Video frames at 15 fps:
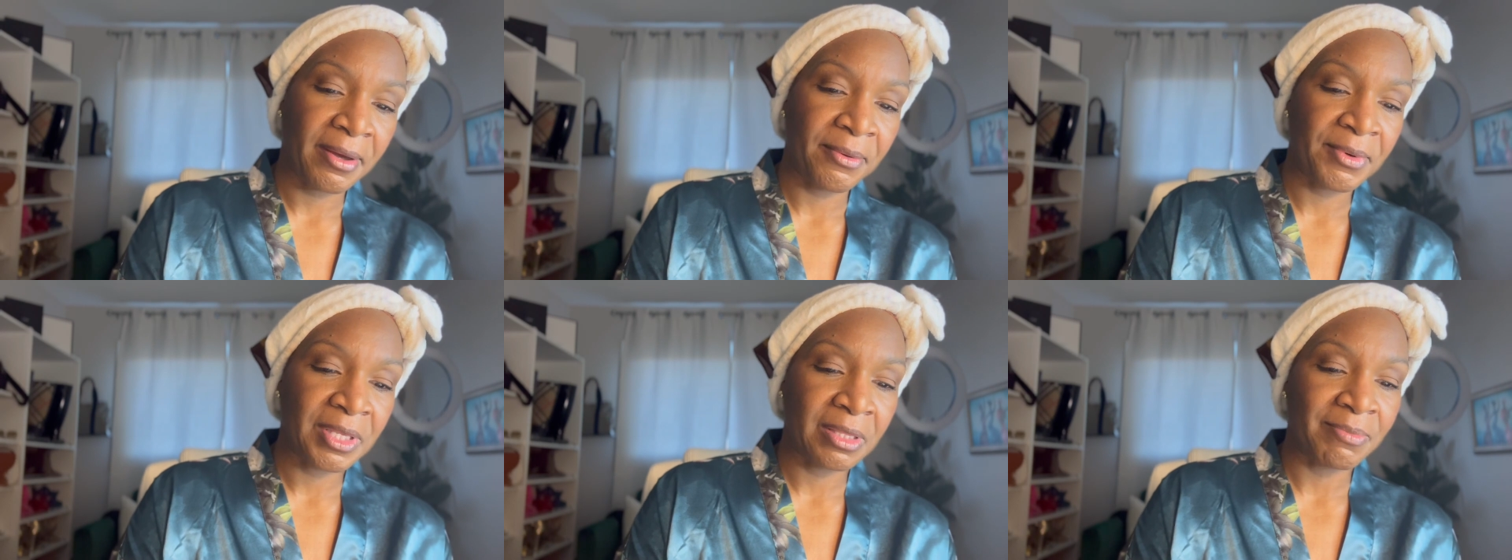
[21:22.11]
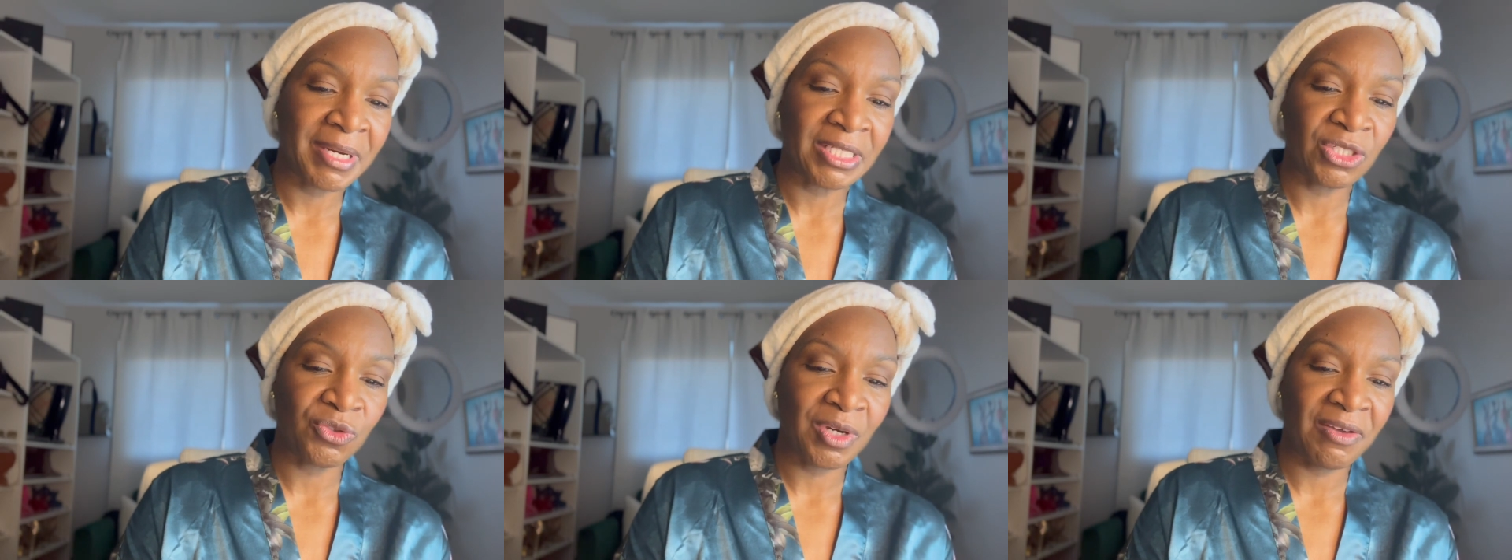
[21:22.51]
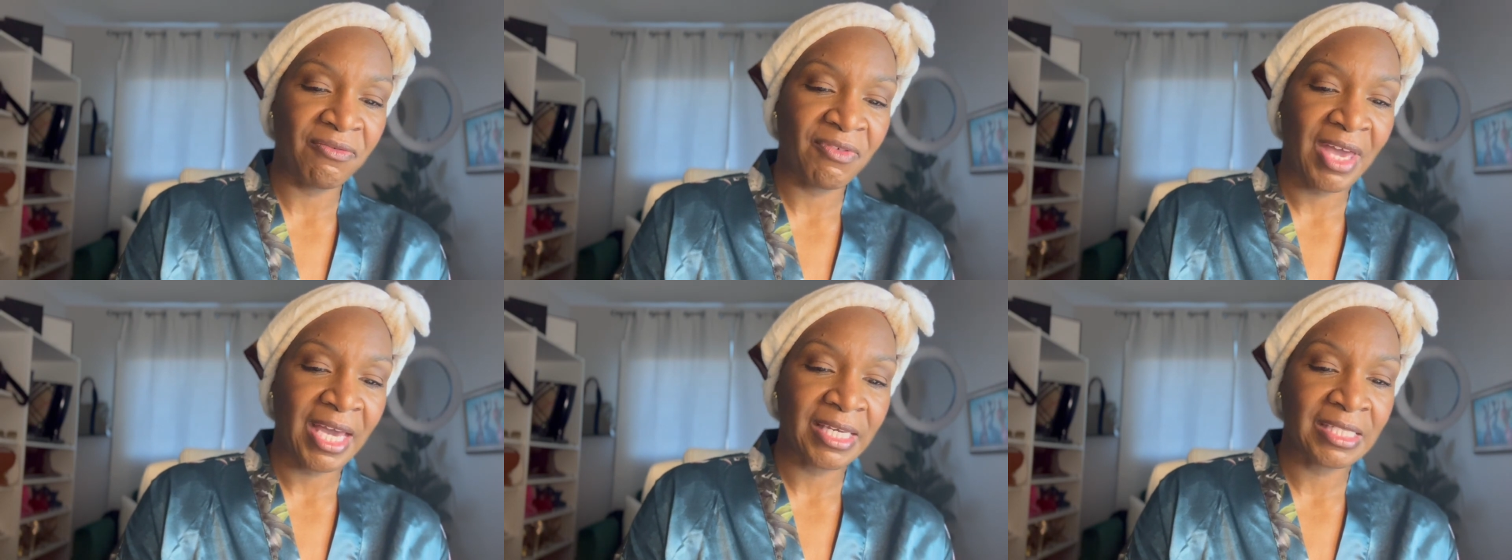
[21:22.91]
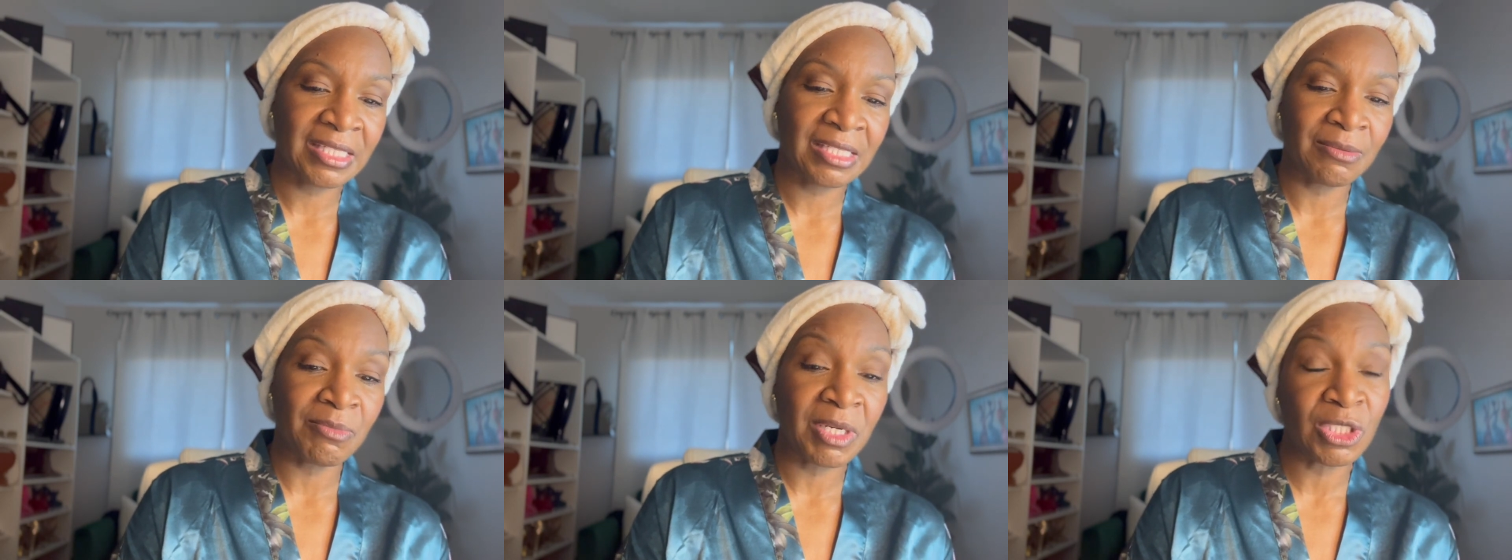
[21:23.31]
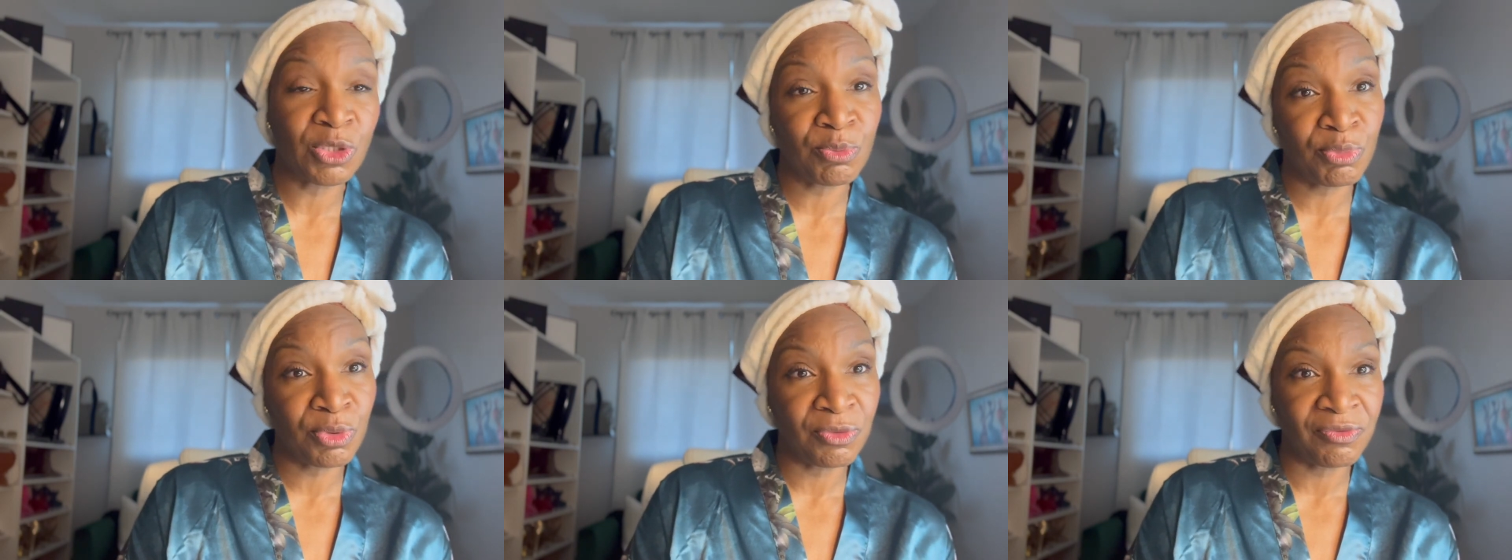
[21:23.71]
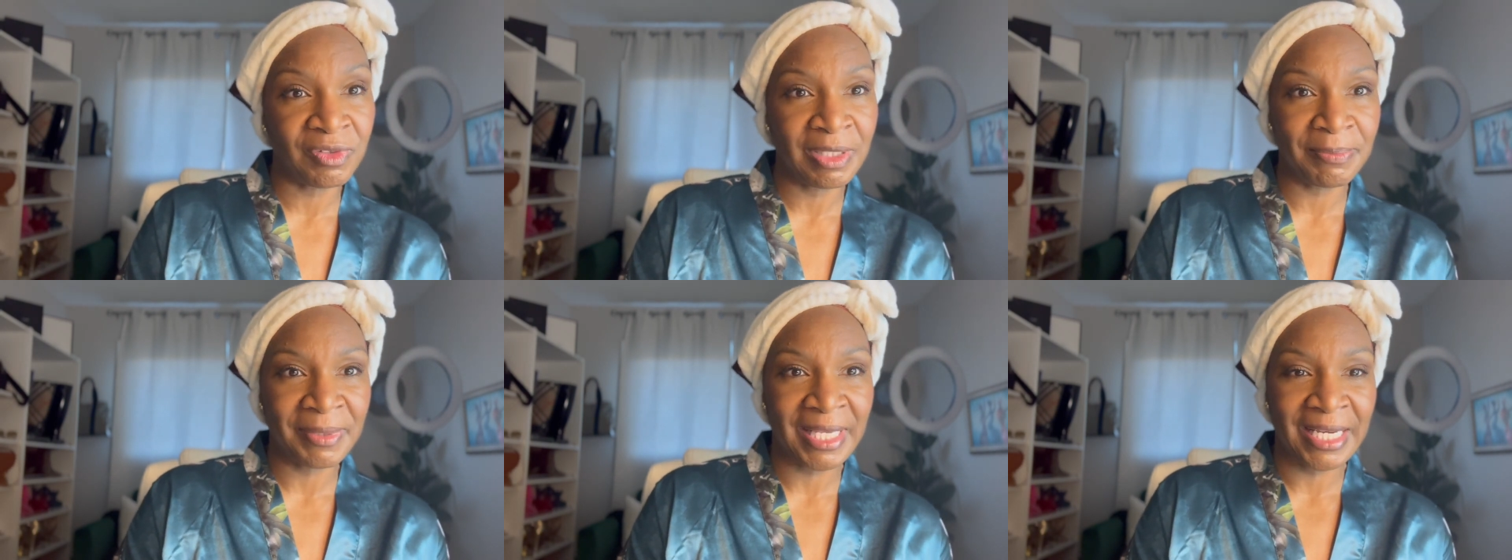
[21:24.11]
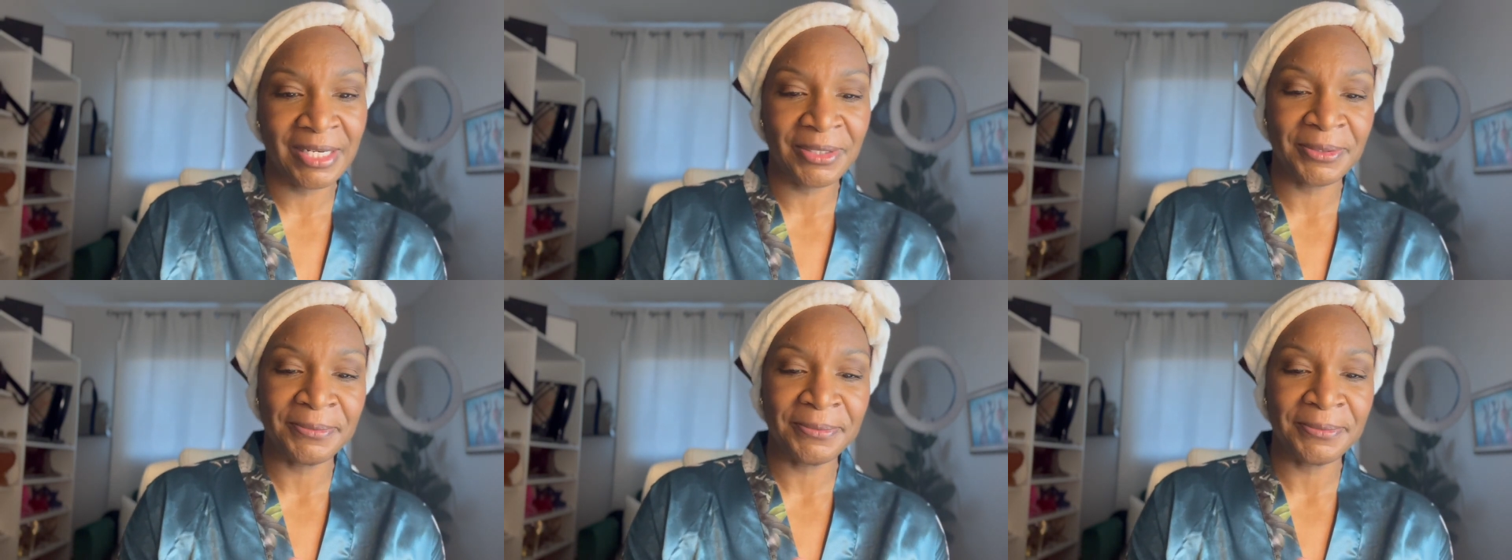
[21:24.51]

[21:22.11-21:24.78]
with my Straight Facts Smudge Proof Lip Liner.